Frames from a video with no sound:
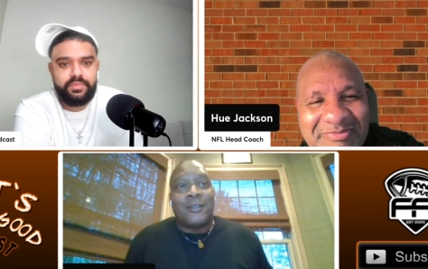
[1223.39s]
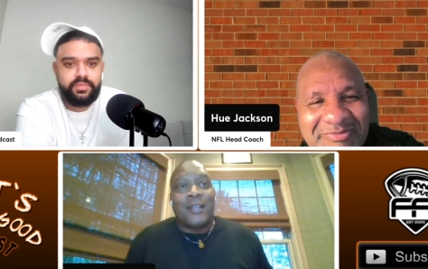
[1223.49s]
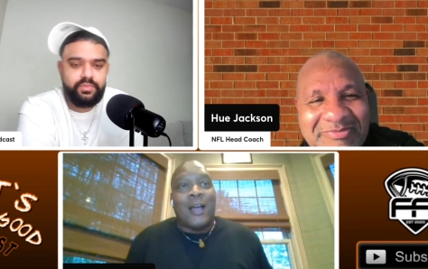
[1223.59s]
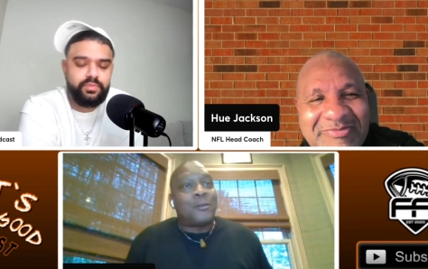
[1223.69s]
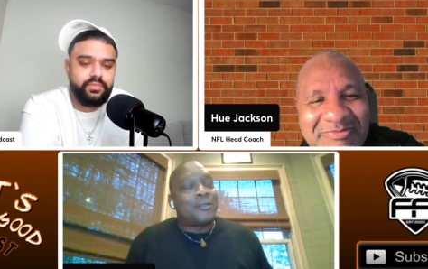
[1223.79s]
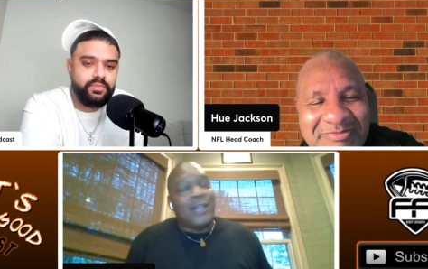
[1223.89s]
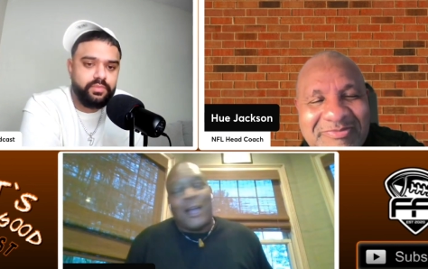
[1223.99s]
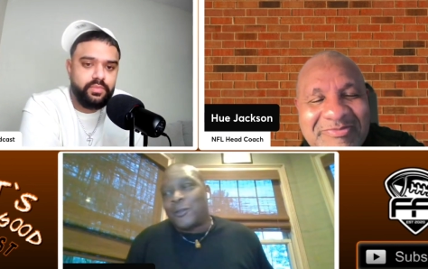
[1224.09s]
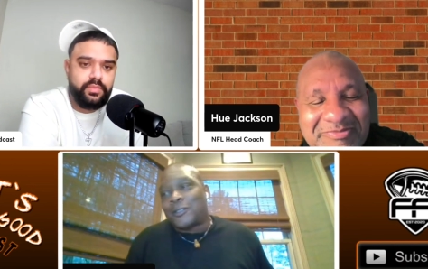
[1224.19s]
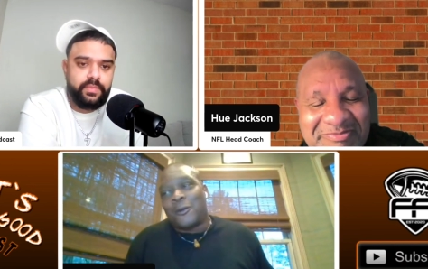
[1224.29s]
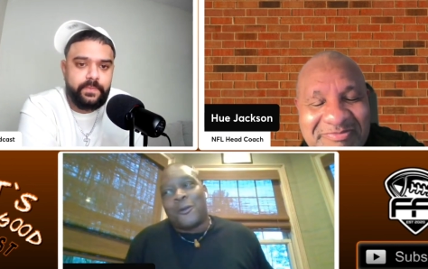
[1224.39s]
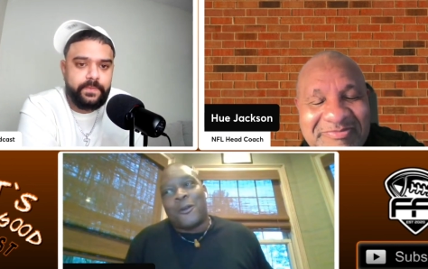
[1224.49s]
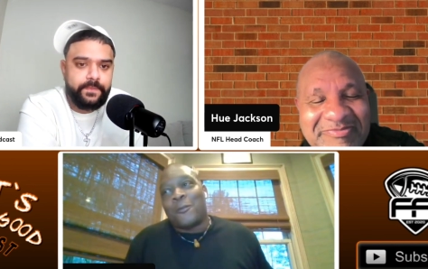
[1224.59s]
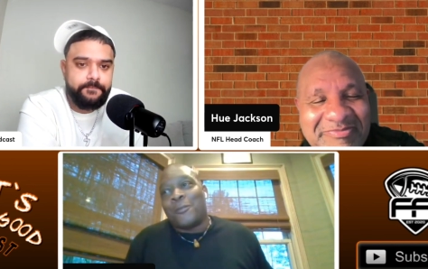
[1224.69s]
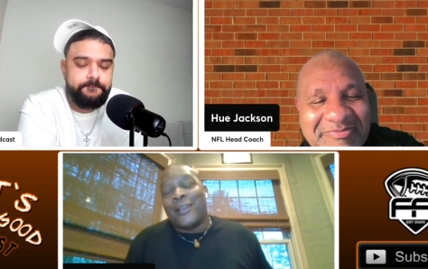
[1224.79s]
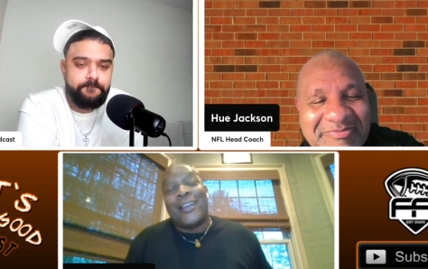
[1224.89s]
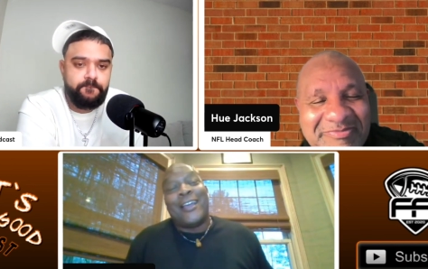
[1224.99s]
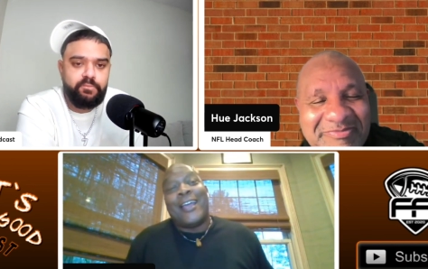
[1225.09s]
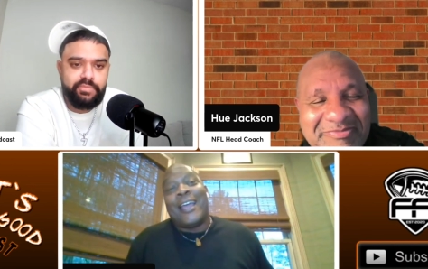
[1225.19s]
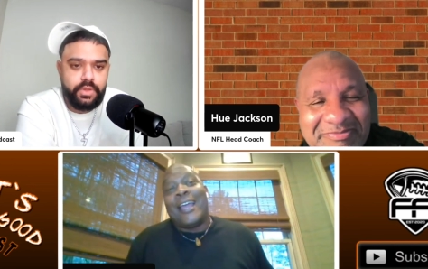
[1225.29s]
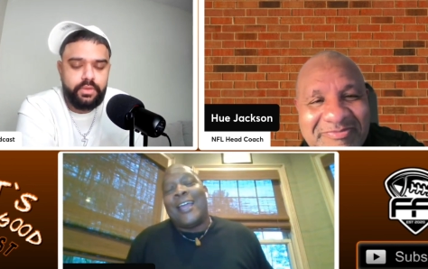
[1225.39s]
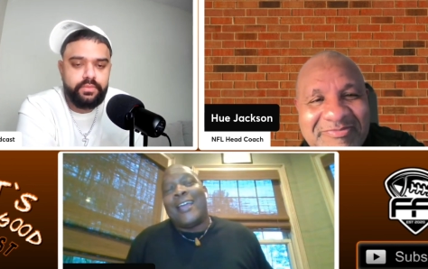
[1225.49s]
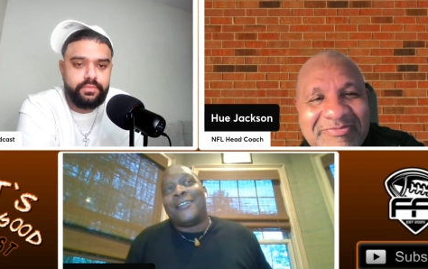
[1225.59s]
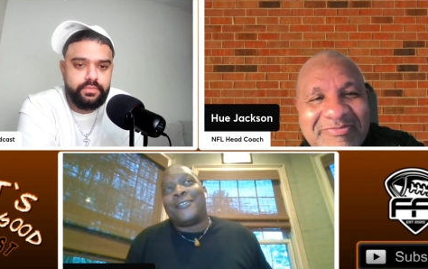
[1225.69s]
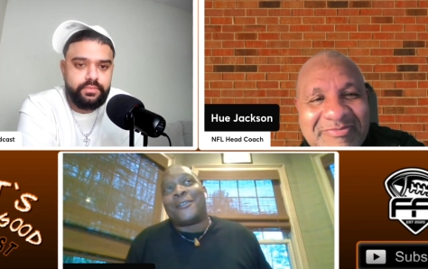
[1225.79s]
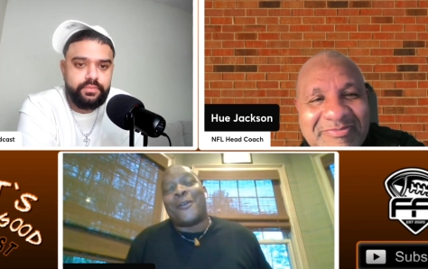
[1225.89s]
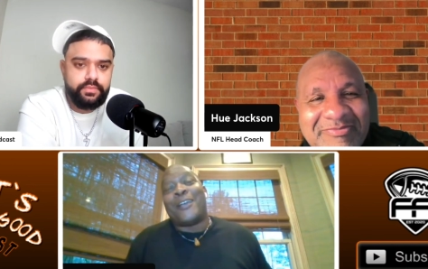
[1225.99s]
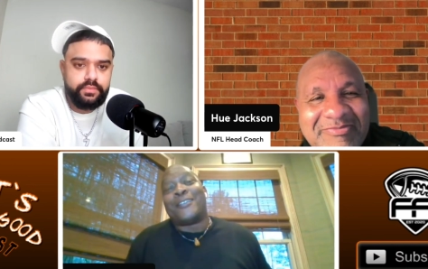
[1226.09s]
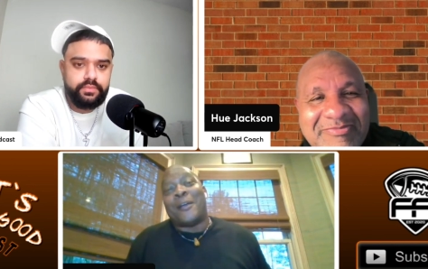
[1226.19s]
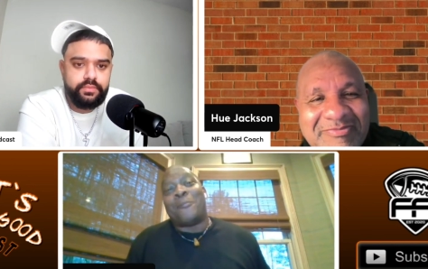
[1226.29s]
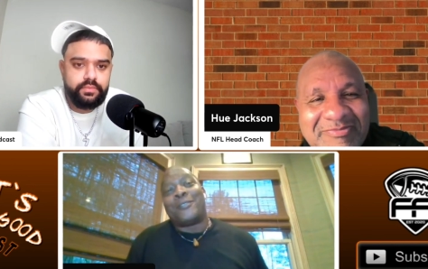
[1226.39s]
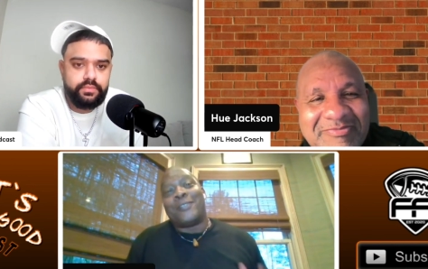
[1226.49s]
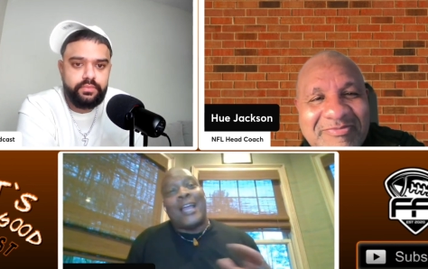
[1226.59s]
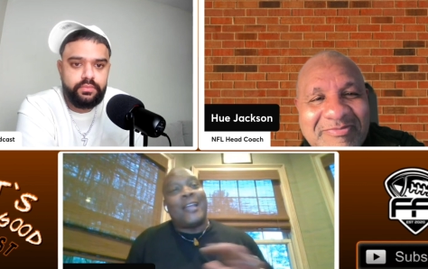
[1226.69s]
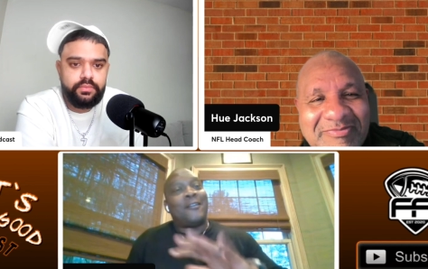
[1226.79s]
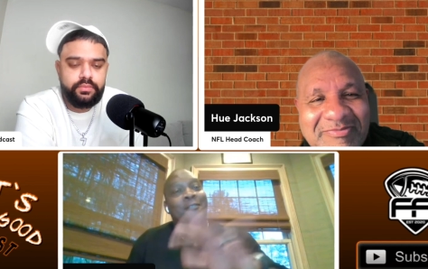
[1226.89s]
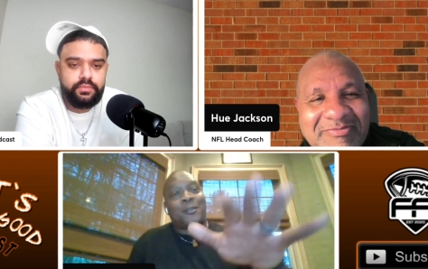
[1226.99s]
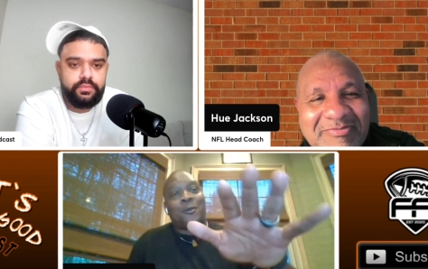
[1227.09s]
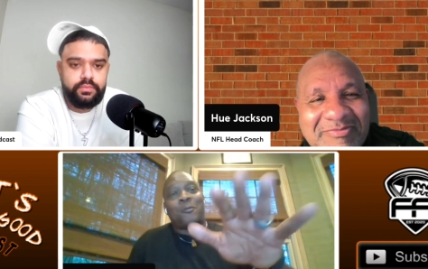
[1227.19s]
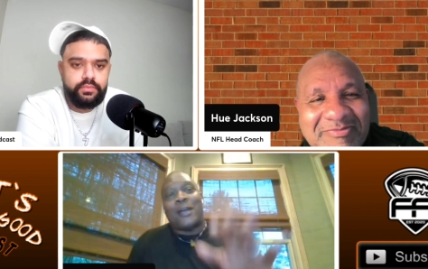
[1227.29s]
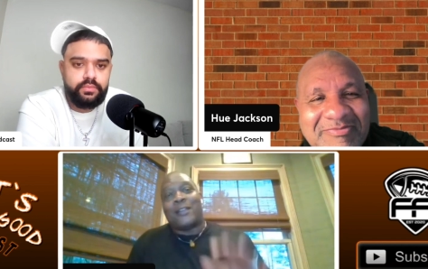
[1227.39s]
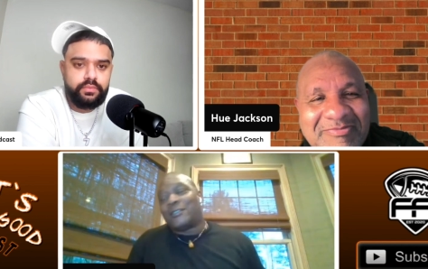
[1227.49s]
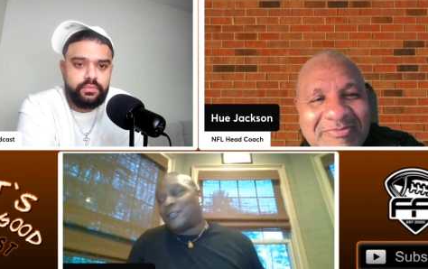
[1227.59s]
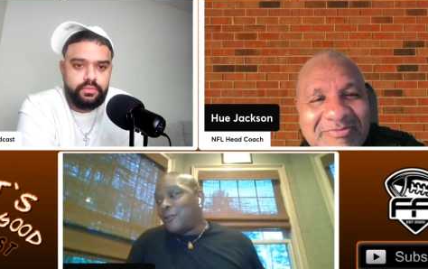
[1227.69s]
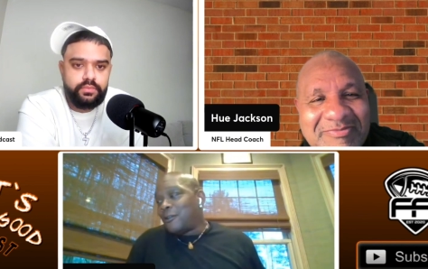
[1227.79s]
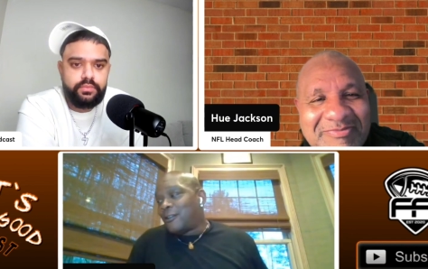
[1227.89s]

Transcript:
Speaker 1: I was I was so hurt, man. And the crazy, I'm a, I ain't never told nobody this story.